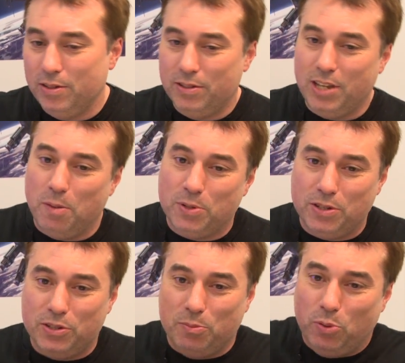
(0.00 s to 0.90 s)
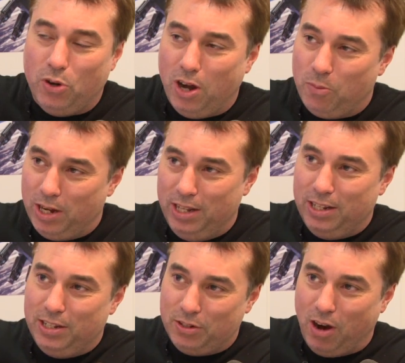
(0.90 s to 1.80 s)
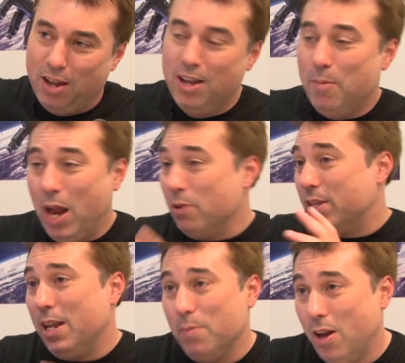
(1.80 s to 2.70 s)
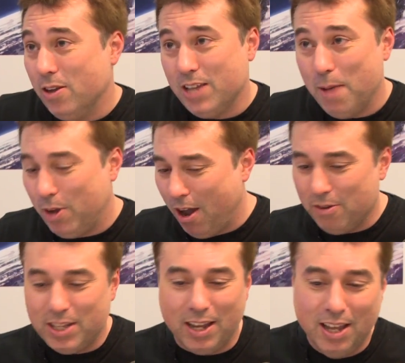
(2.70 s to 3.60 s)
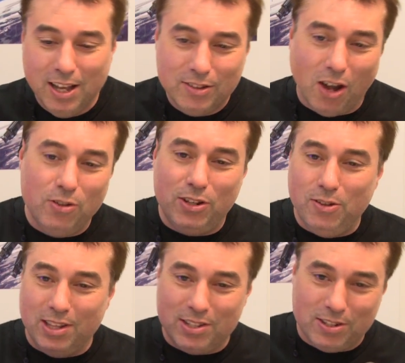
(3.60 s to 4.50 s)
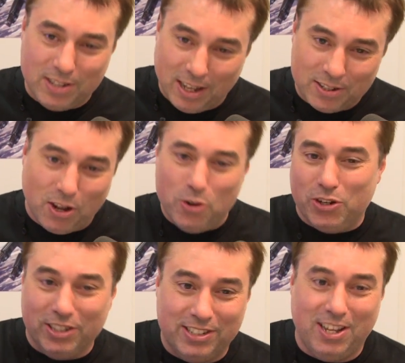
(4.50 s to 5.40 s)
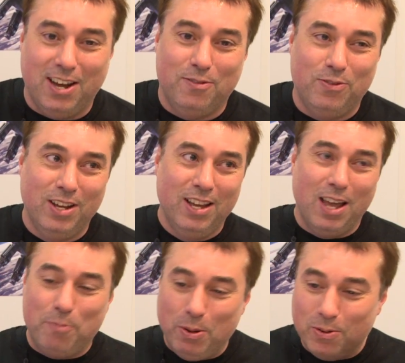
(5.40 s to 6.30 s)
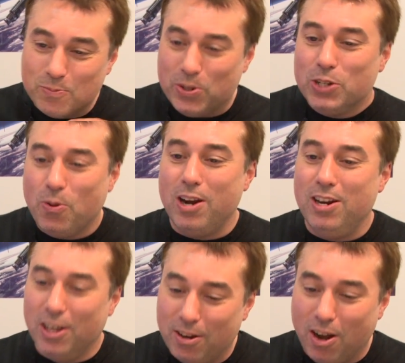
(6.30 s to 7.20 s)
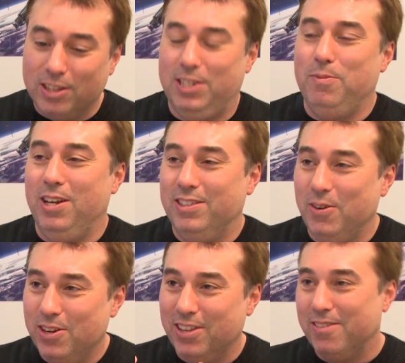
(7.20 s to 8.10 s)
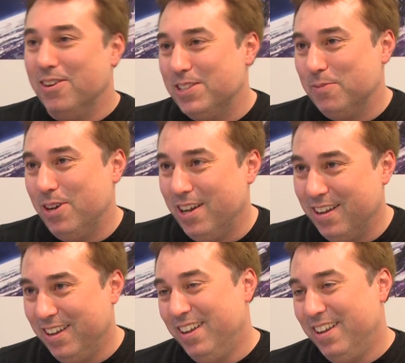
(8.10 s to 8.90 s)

tips and support on when he did his crap. I mean, I was telling him a long time ago, I was saying, don't do this social stuff. People just want another Ultima, do another Ultima.